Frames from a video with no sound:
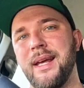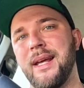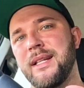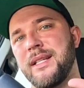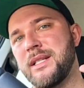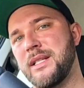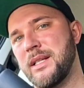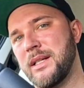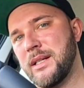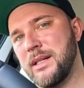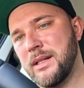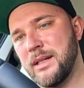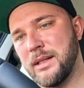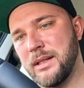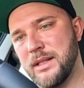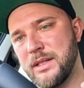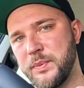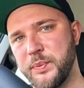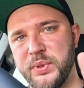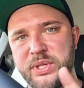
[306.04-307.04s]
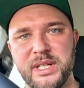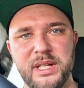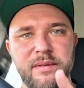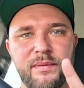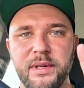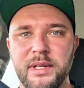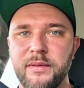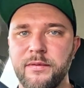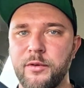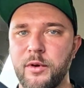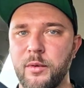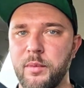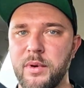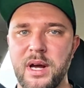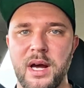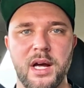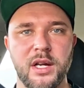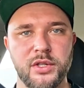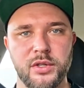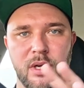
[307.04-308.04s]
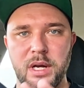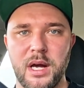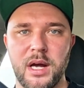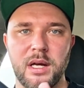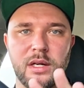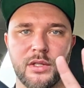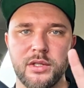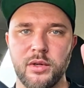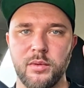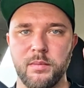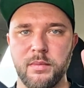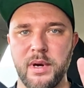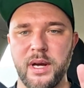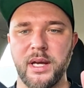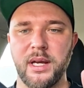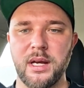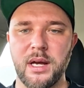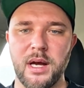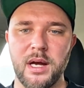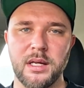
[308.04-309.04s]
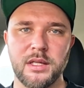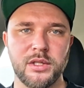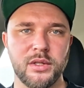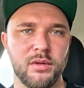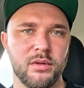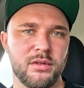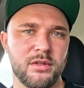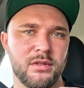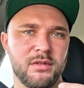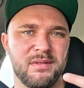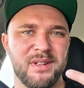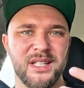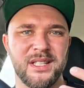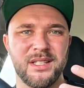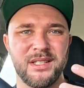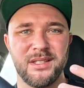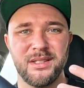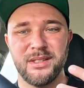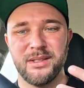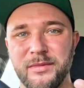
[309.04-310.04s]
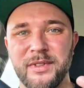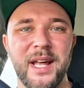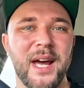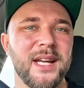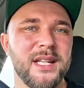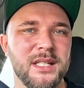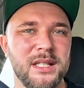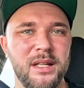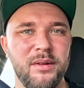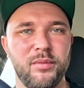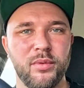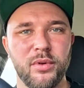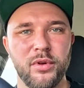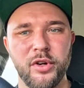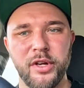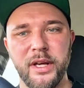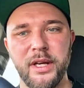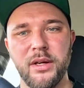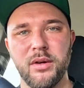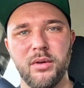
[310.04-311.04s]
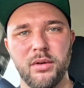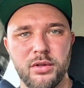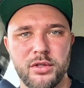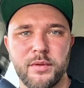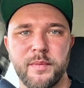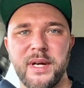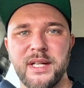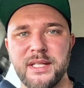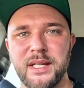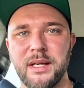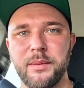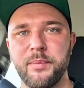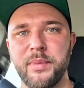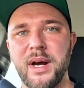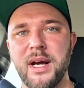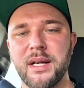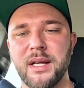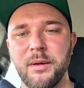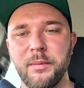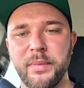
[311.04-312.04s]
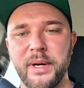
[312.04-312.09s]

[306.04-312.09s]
It's specific from car to car. So my car's got quite nicely working automatic parking